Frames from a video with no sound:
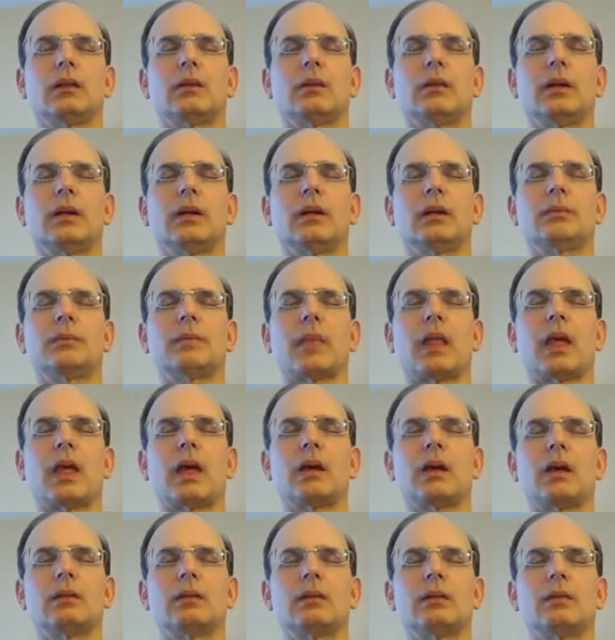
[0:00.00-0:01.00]
Well,
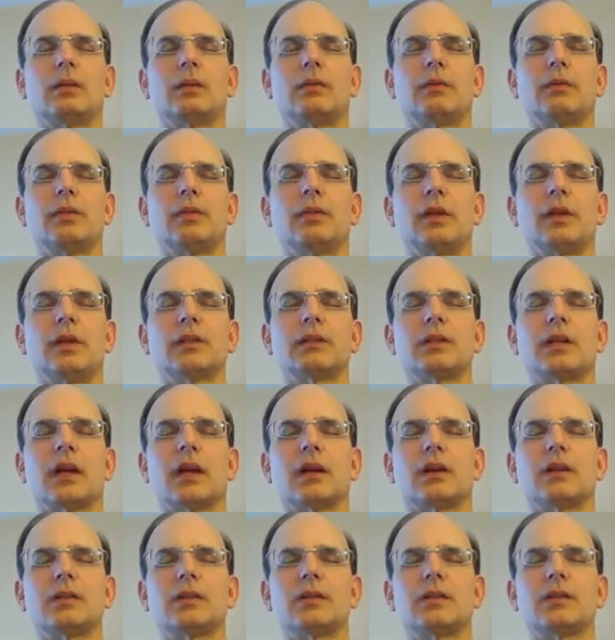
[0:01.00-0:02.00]
what it feels
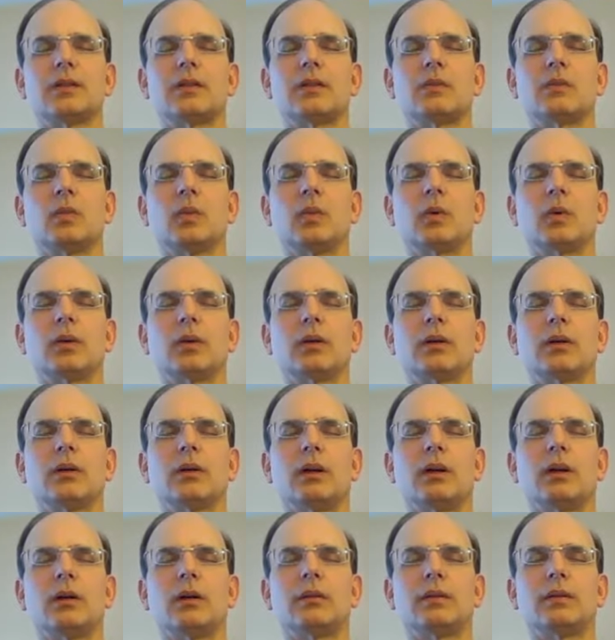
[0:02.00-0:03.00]
like is there's more
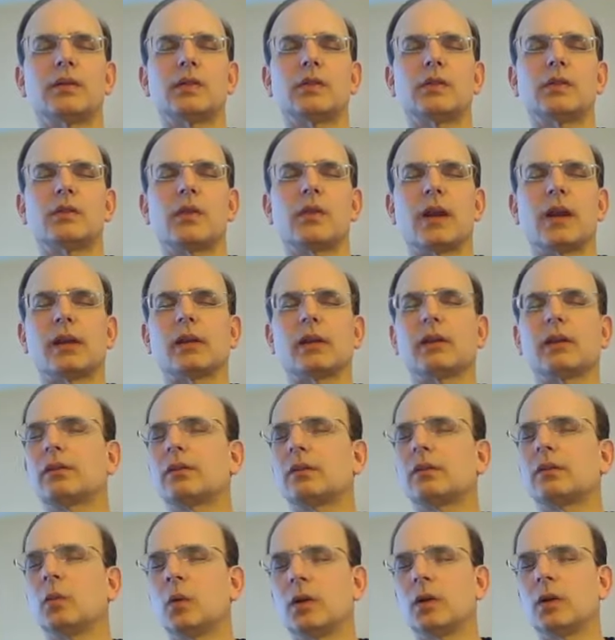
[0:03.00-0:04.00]
of a
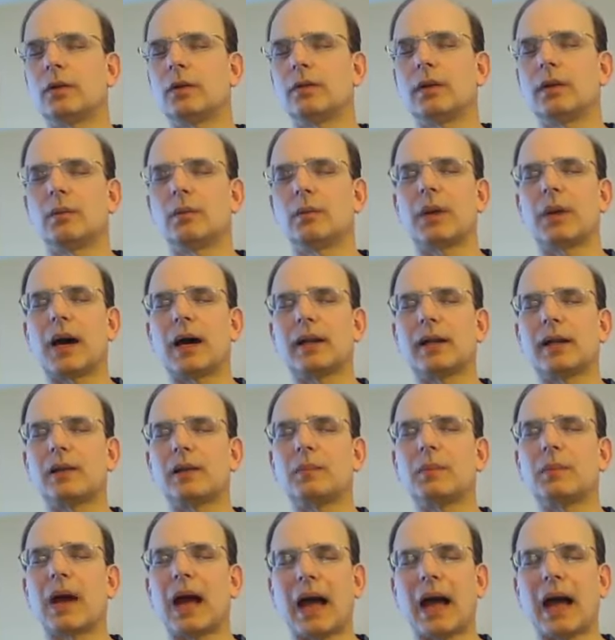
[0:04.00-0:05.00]
strength, more of an
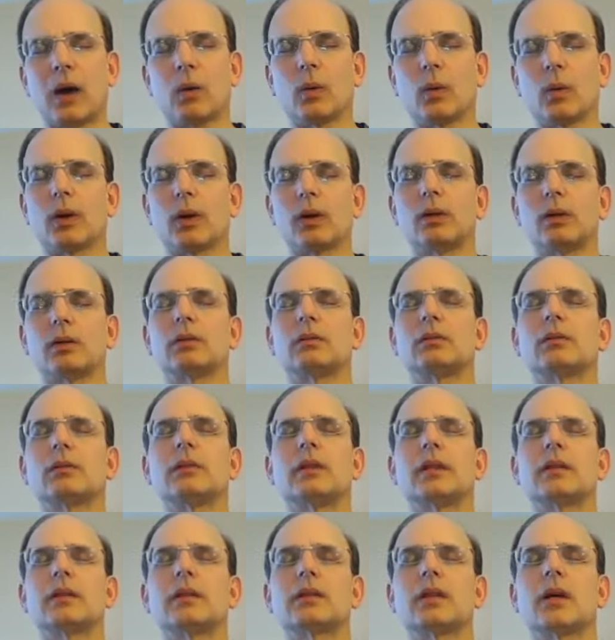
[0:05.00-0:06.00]
embodied power
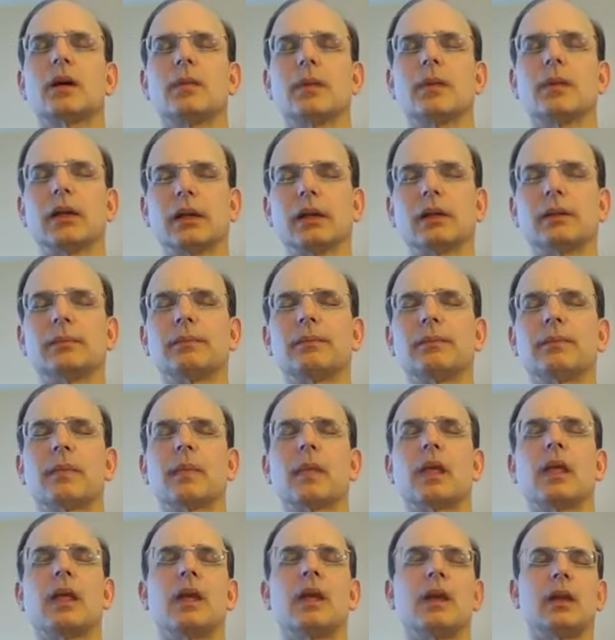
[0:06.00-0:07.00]
that's coming in.
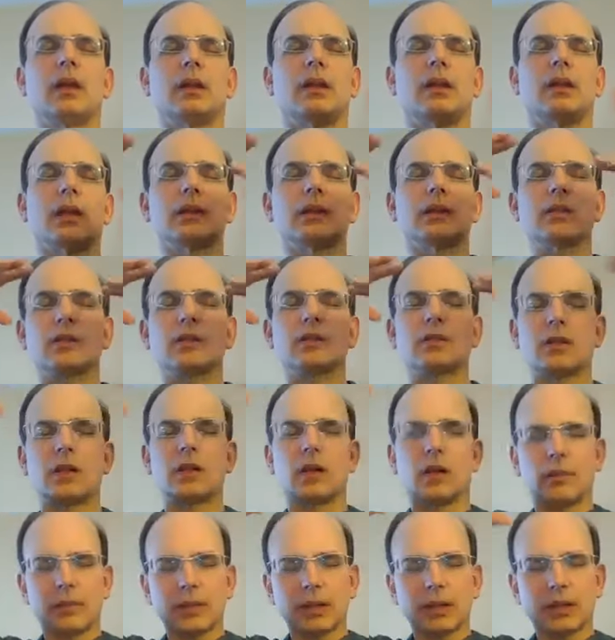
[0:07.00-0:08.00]
That it's
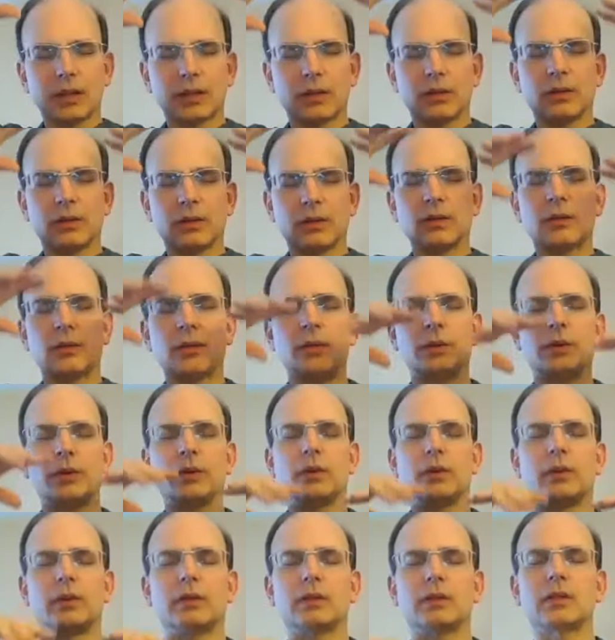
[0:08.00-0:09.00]
coming in through
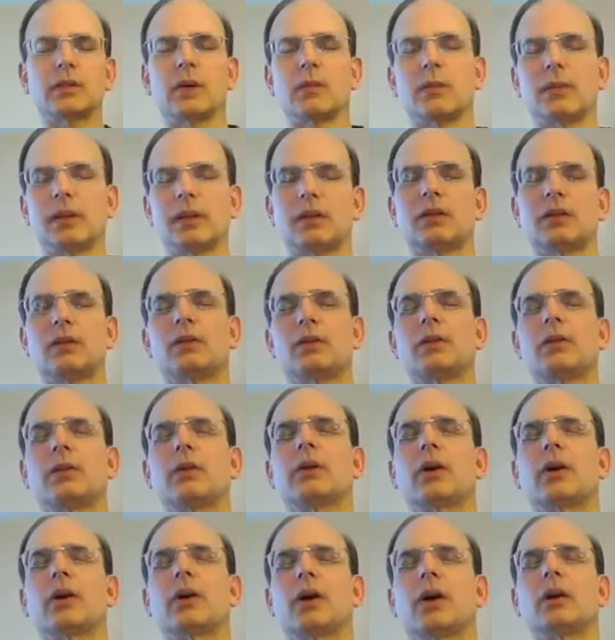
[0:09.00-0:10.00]
you and it's coming in through
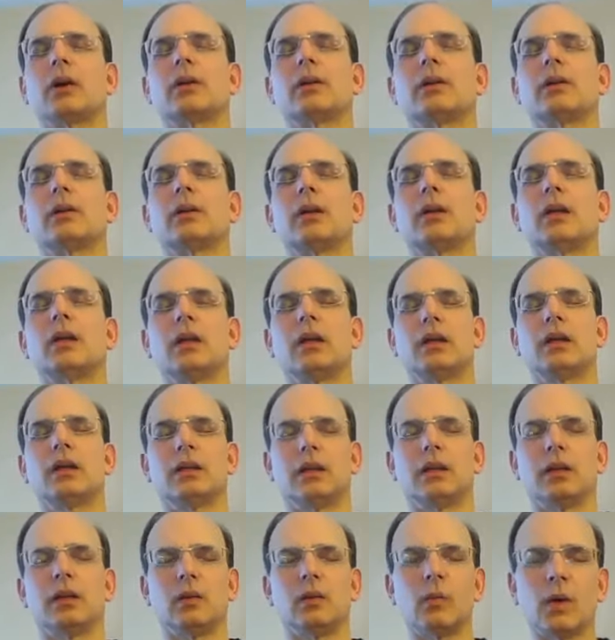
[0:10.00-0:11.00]
your heart.
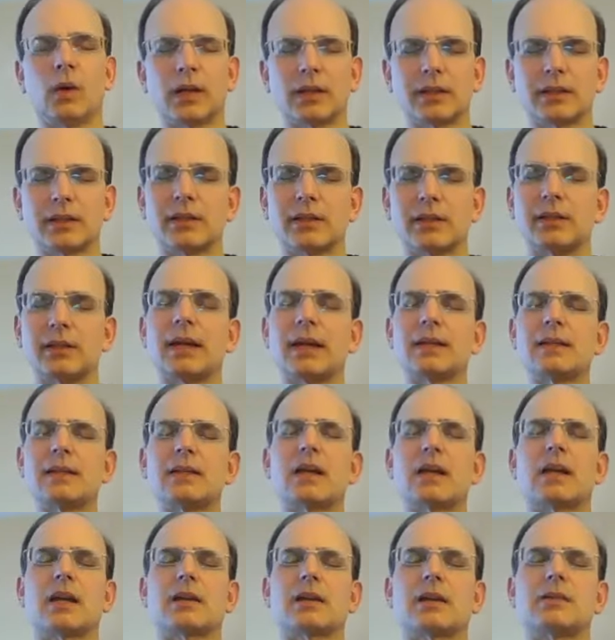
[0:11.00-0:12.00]
And it wants to
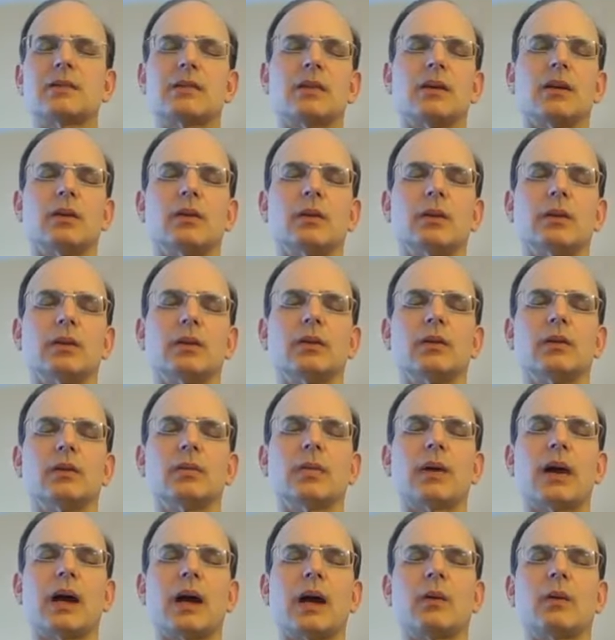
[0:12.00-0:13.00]
digest though in your
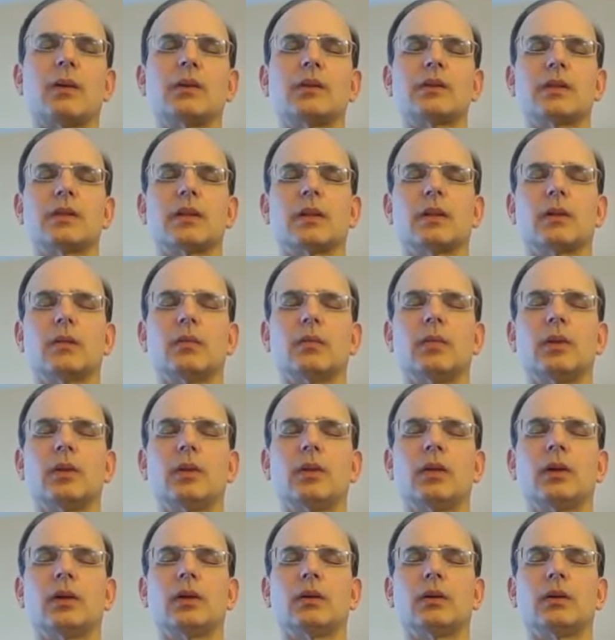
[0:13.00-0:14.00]
power center and
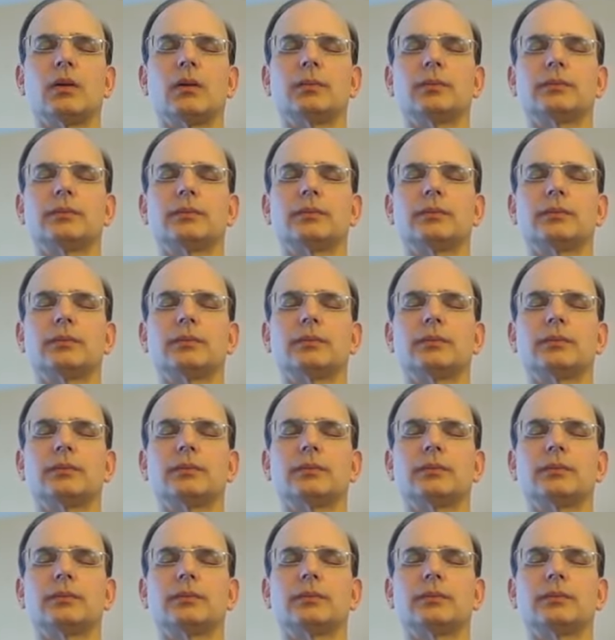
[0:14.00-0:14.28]
below.